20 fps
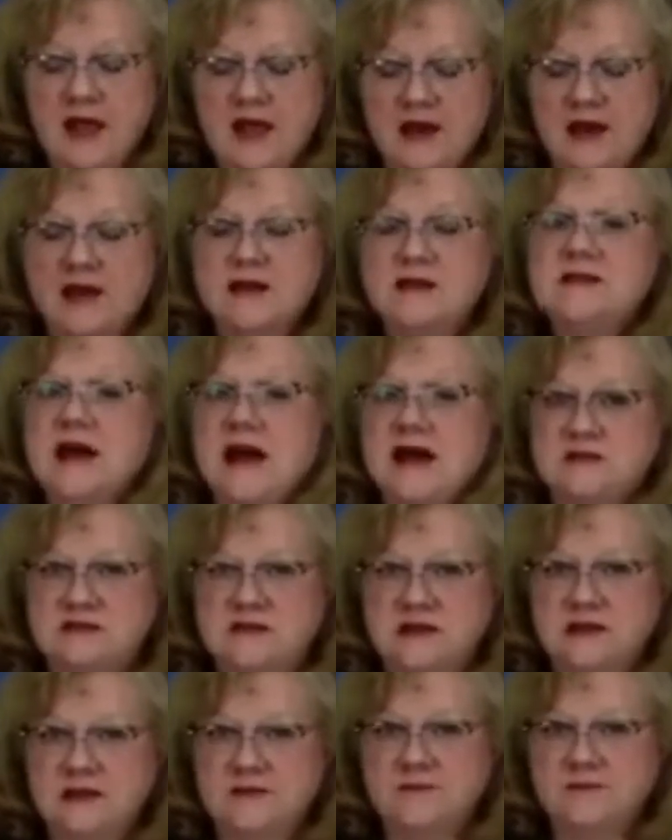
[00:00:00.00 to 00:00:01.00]
and I
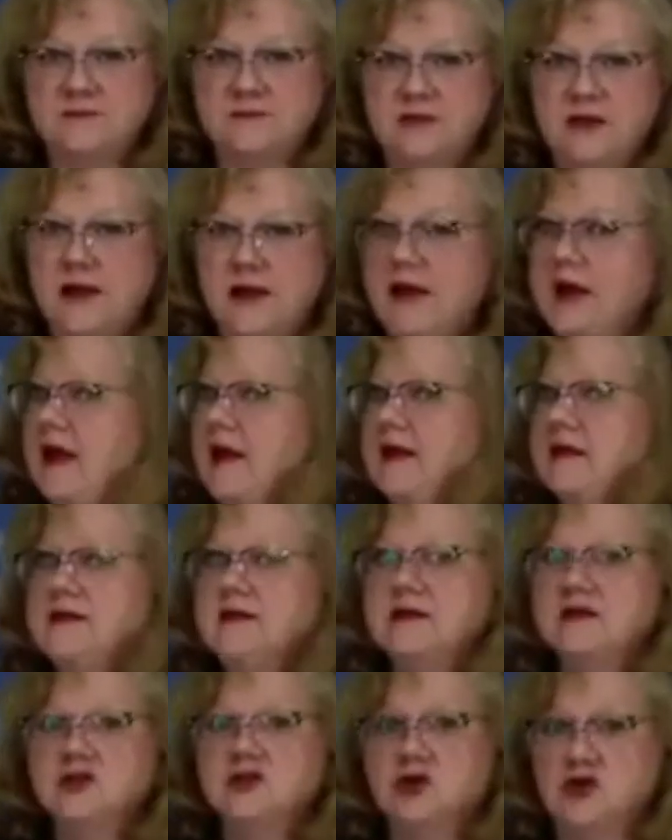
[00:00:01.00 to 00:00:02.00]
tested it, and
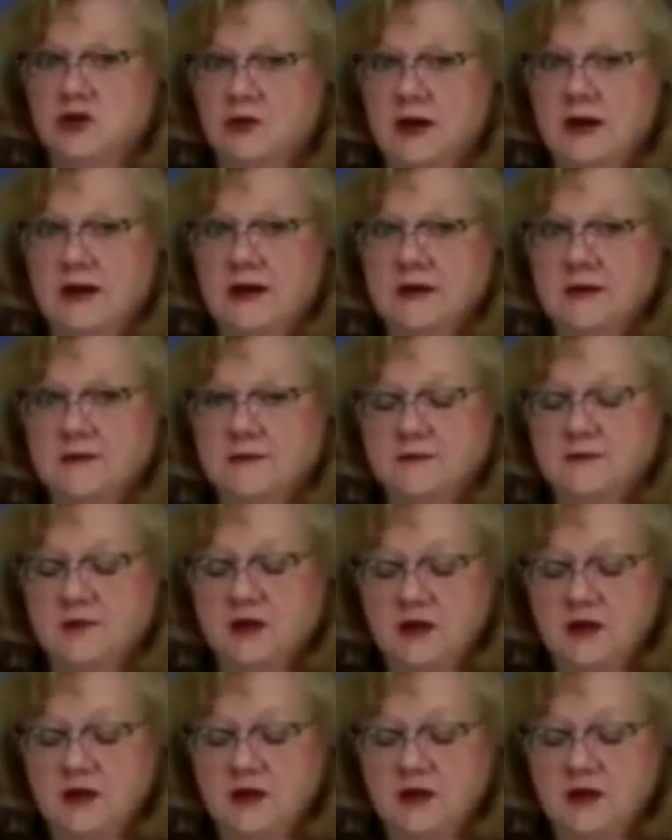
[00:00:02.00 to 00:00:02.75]
it didn't shrink.